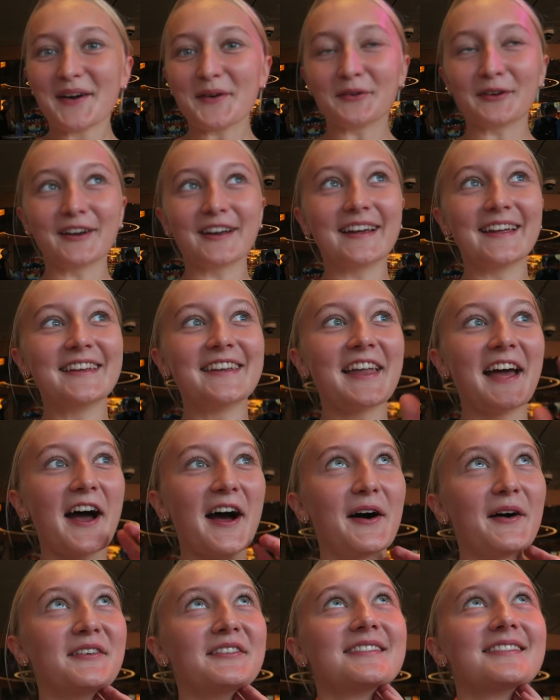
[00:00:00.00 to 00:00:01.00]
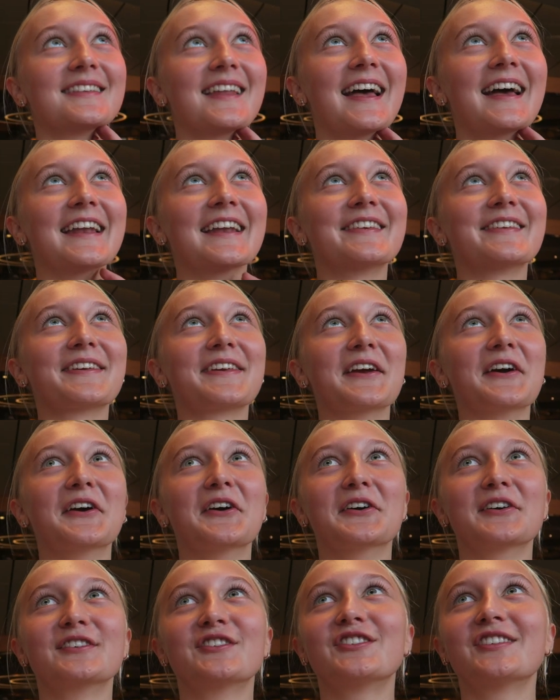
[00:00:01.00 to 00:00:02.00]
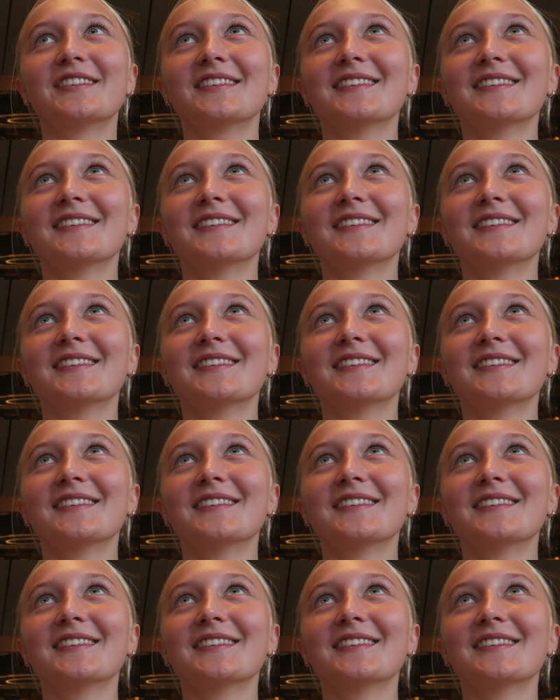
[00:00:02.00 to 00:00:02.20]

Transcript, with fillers: We're in now and it's huge